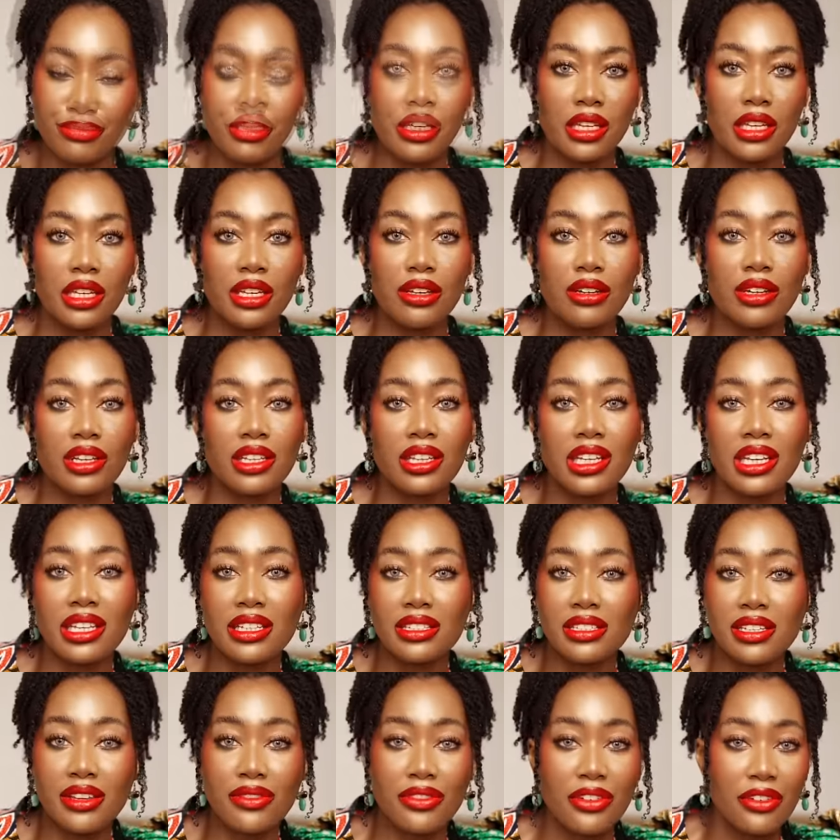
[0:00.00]
You can let it
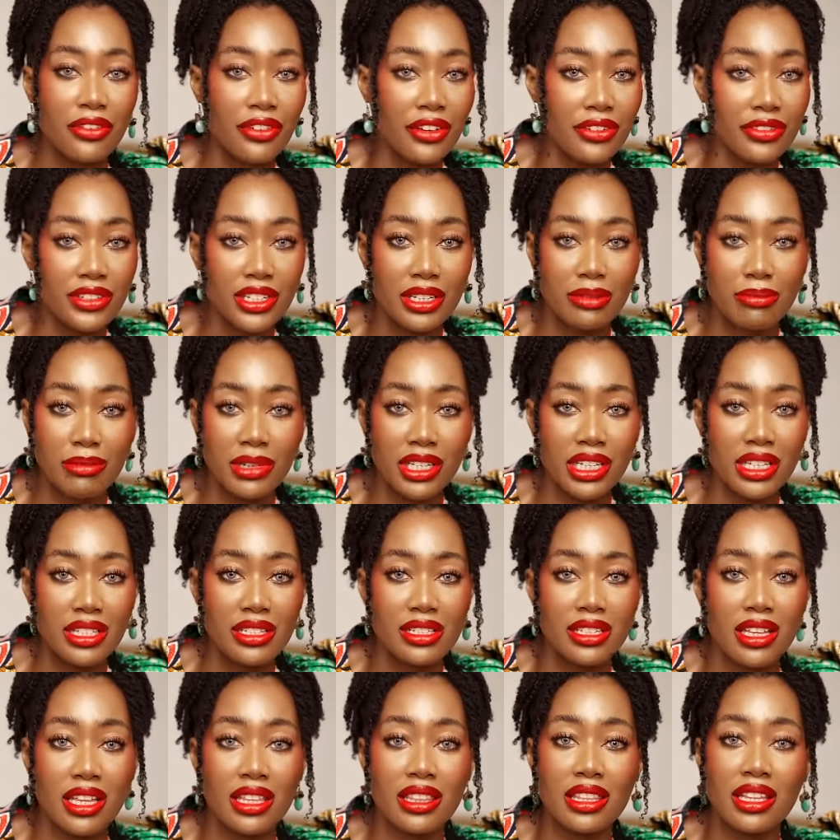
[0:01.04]
sit for 15 minutes
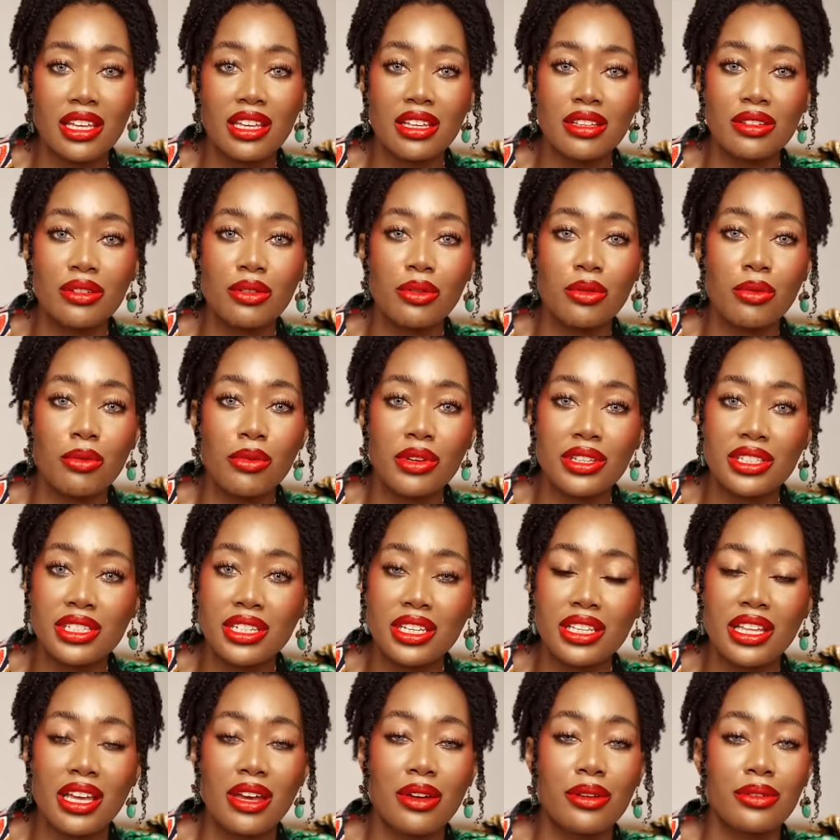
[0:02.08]
and then rinse it
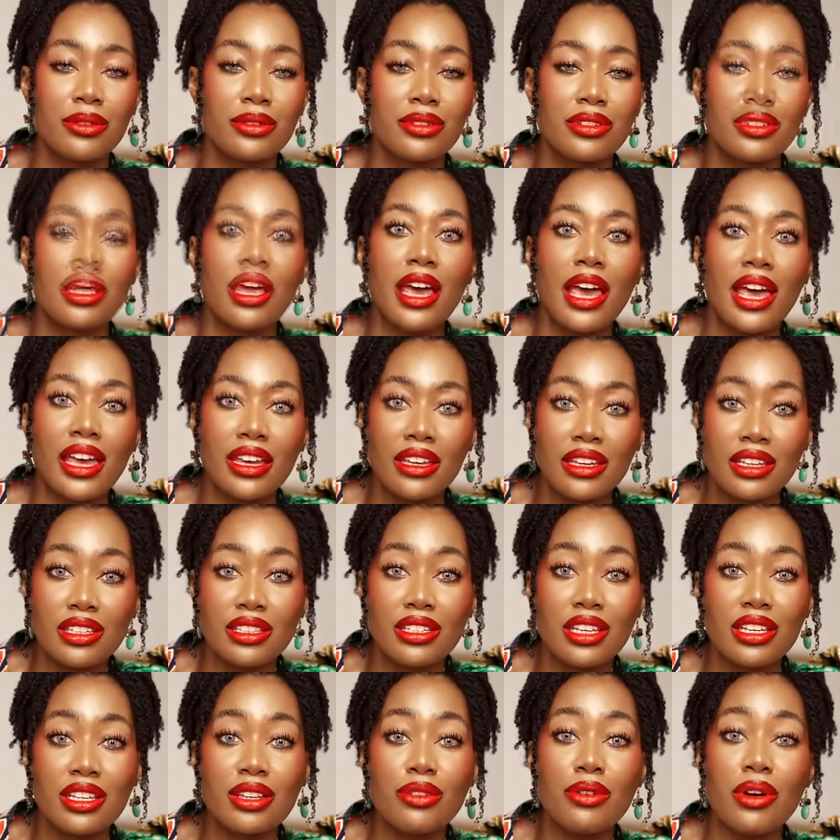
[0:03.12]
out and
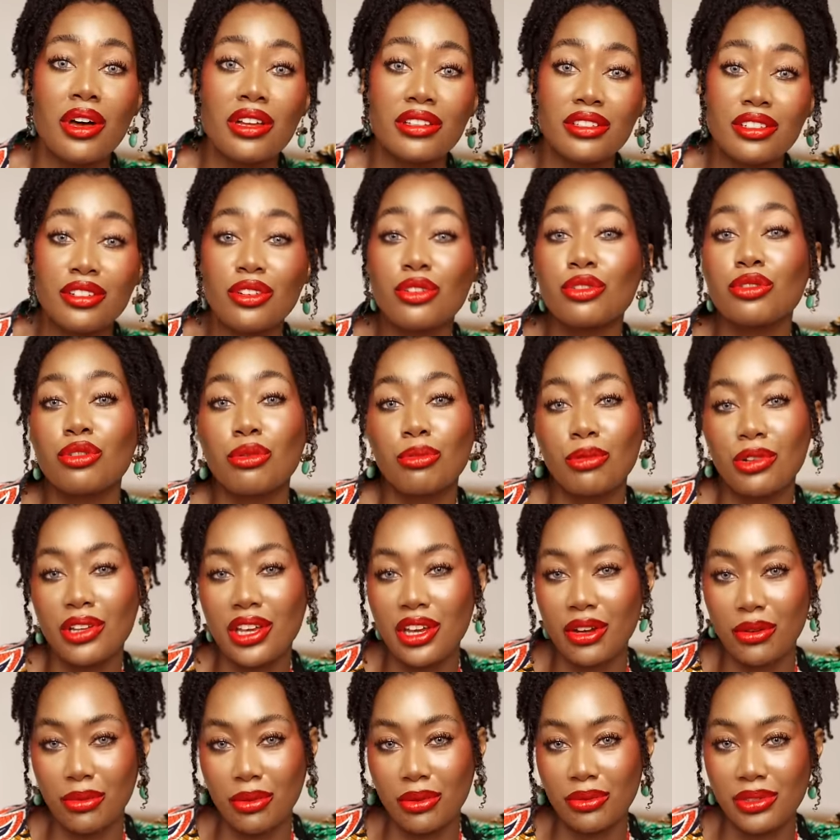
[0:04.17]
continue onto your normal
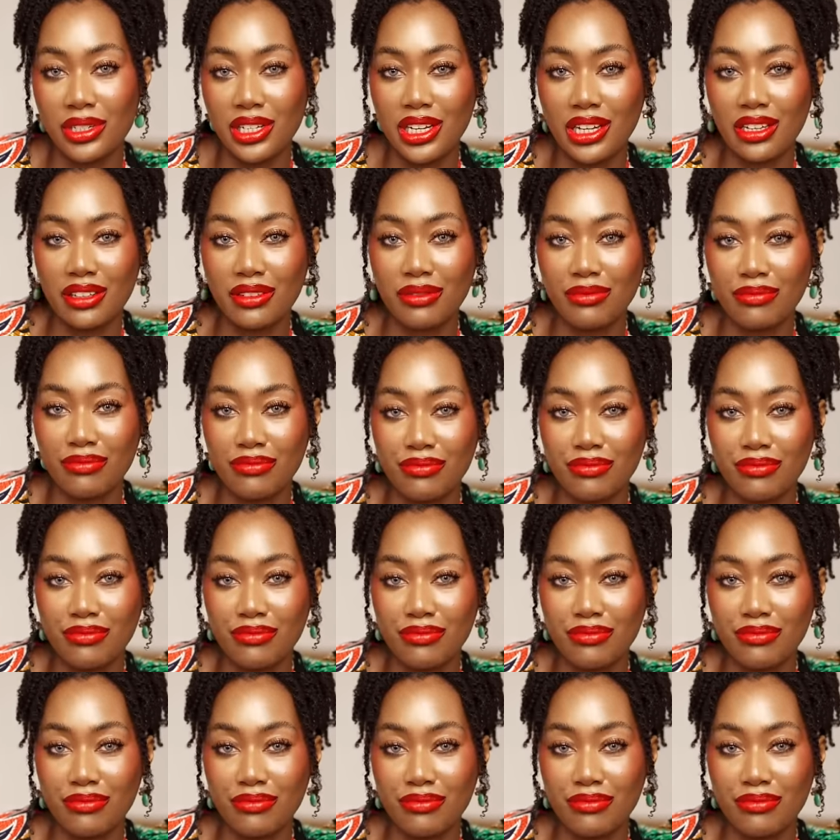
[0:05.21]
hair routine.